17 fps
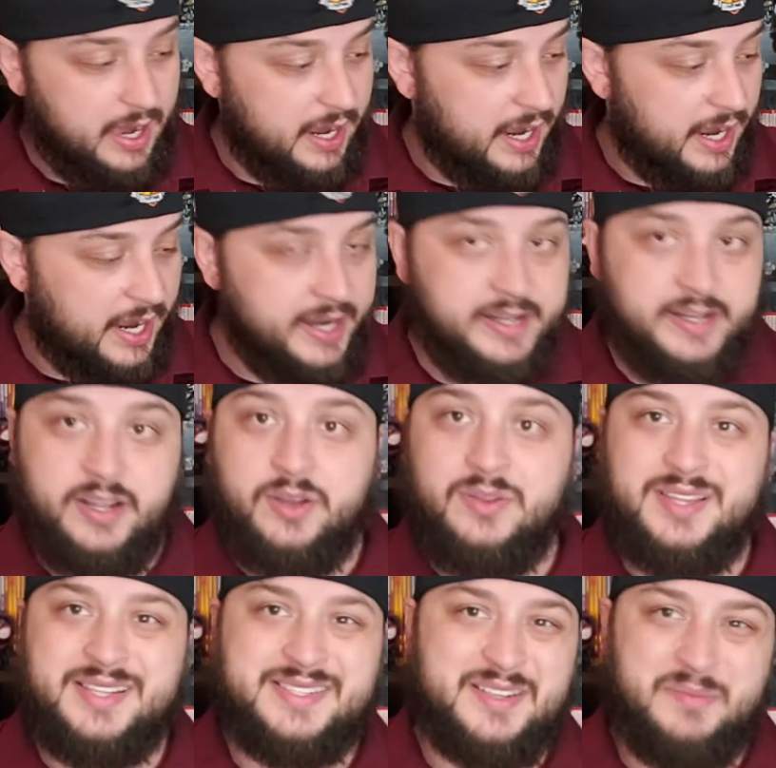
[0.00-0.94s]
I know
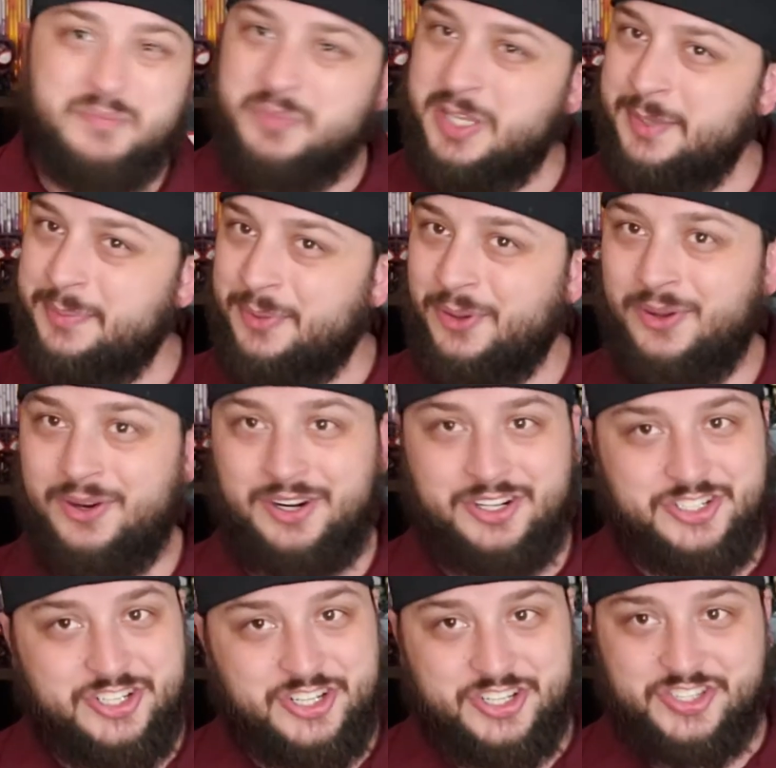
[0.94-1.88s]
that some people are
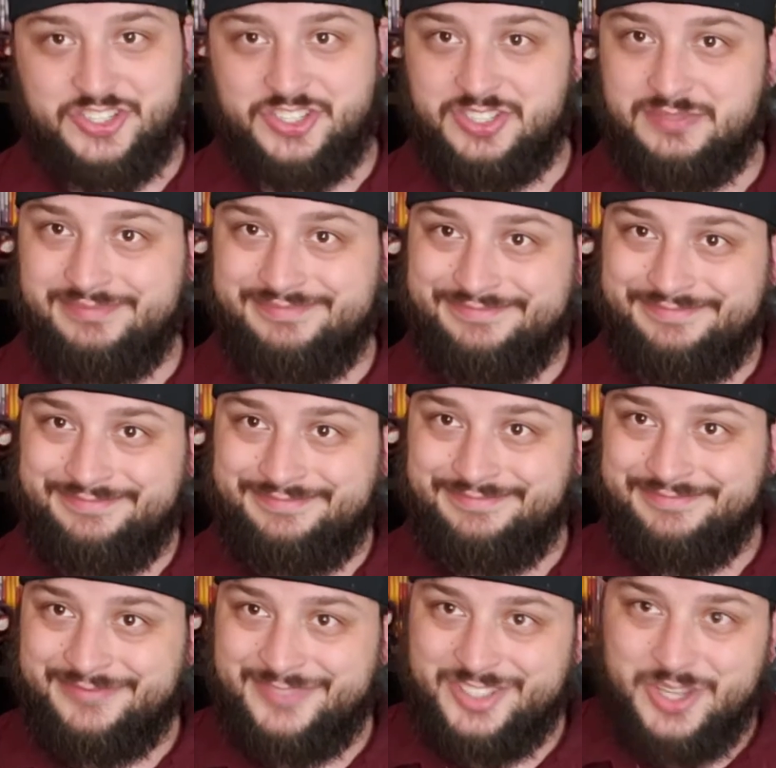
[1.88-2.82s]
just
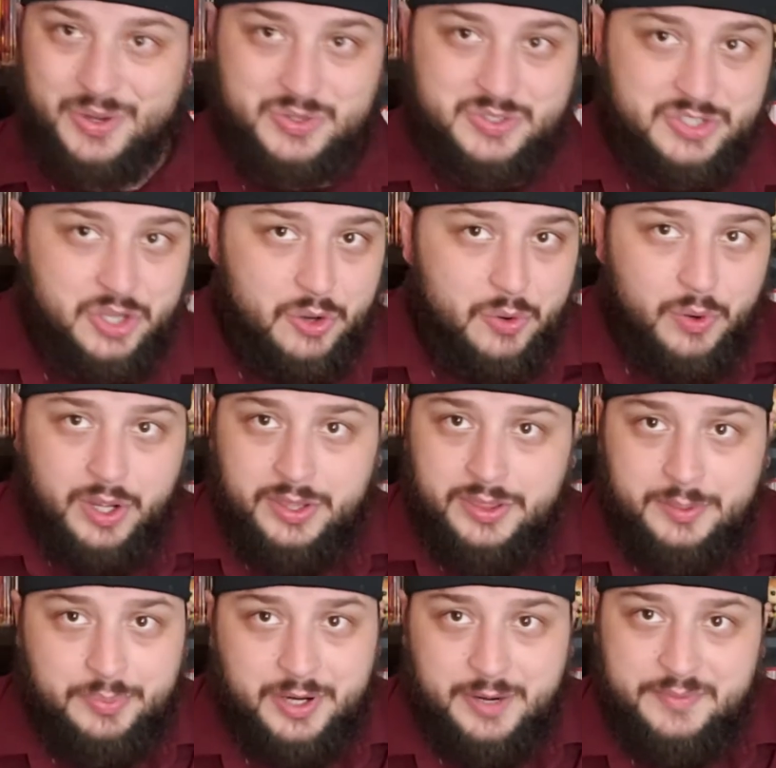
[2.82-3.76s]
so-so on
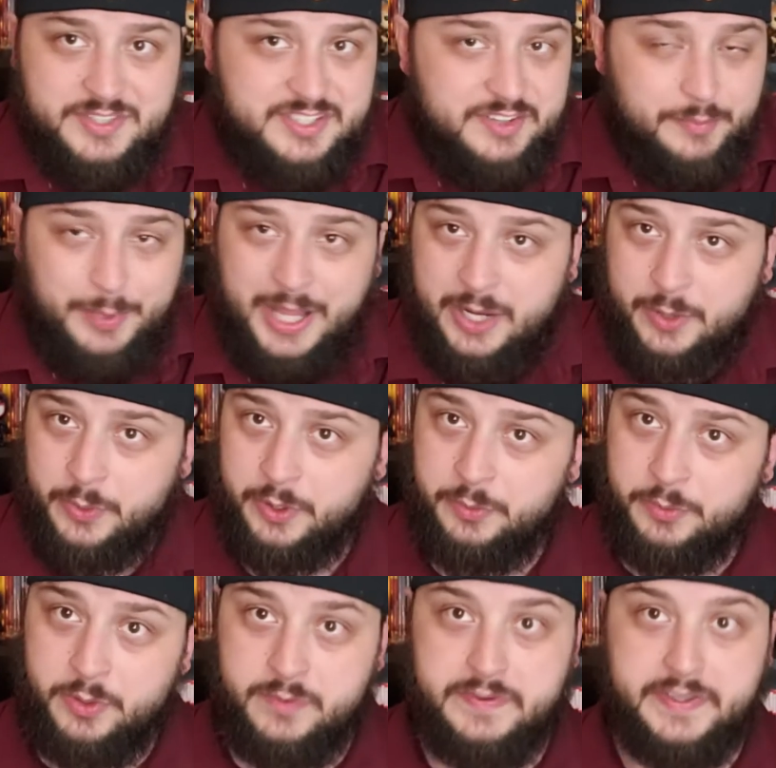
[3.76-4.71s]
the premise of Black
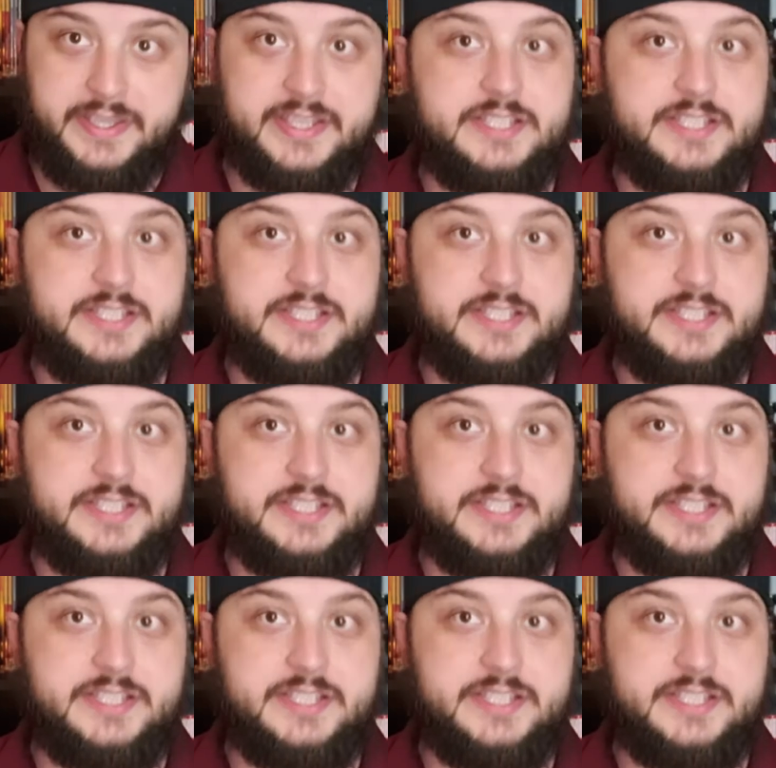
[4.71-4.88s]
Widow movie,